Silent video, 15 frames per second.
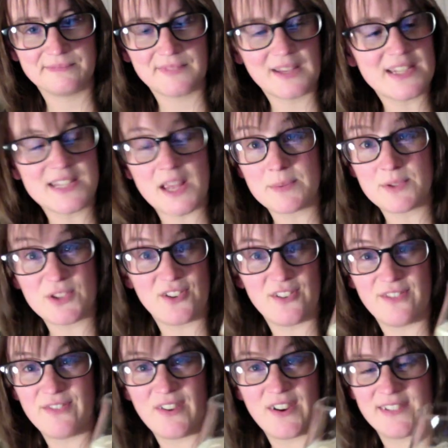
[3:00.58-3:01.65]
It's
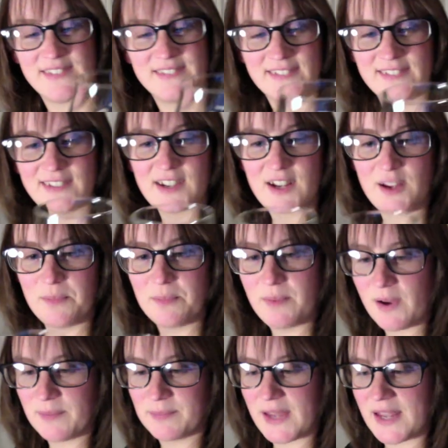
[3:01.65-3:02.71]
absolutely fine.
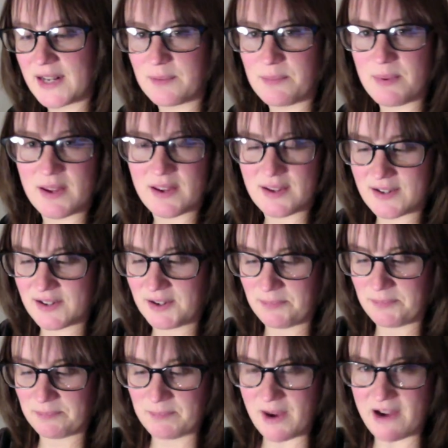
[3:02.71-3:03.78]
I'm getting a bit
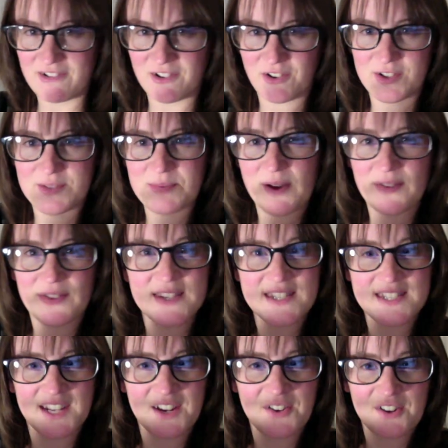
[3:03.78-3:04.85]
paranoid about
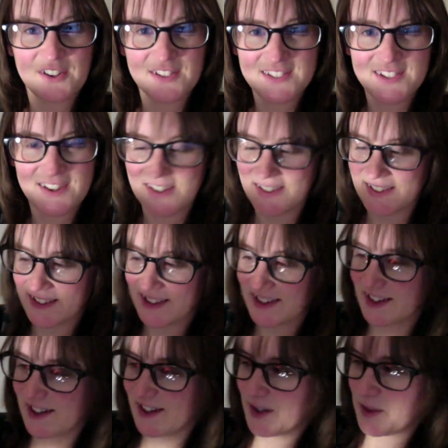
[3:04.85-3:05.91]
this now, aren't I?
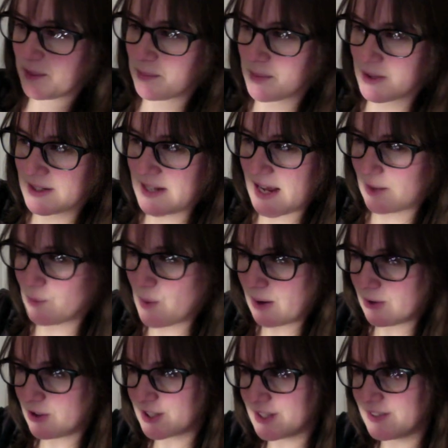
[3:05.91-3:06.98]
But yeah, well,
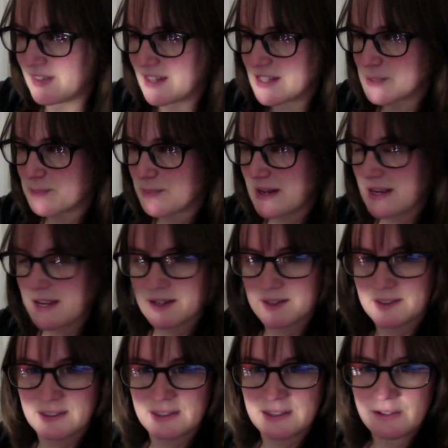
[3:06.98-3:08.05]
look at this beer.
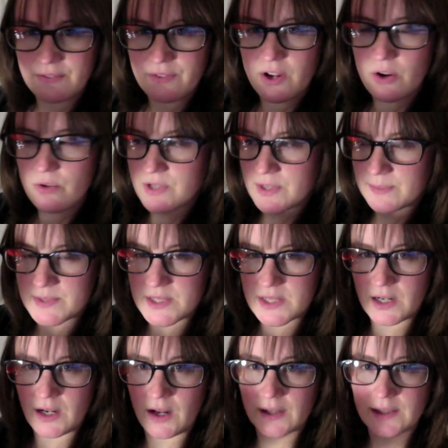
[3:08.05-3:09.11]
If I hold it up to the
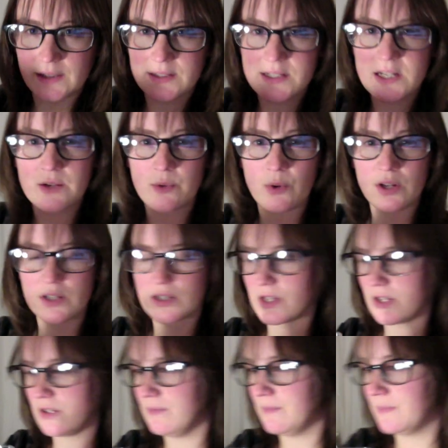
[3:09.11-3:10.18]
light, I tell you what I'll
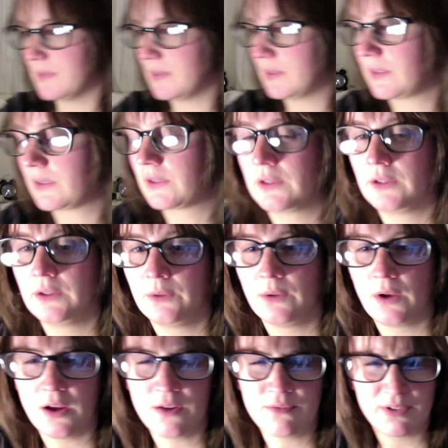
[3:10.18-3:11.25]
do.
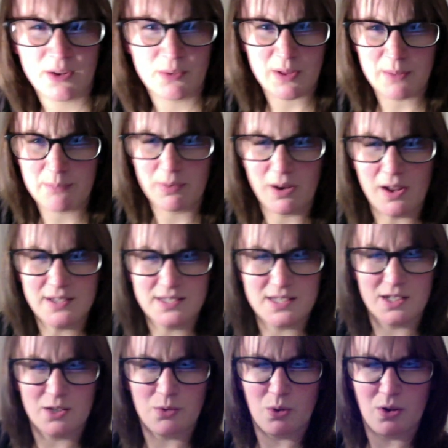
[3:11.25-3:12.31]
Hopefully without
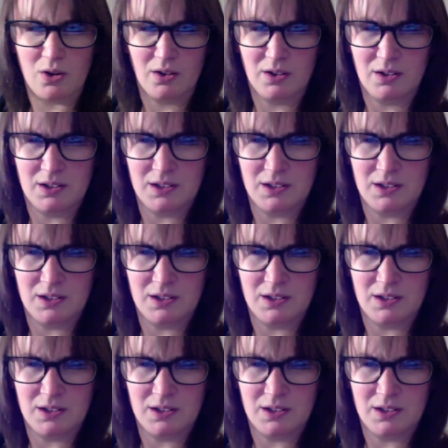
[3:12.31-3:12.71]
blinding you all.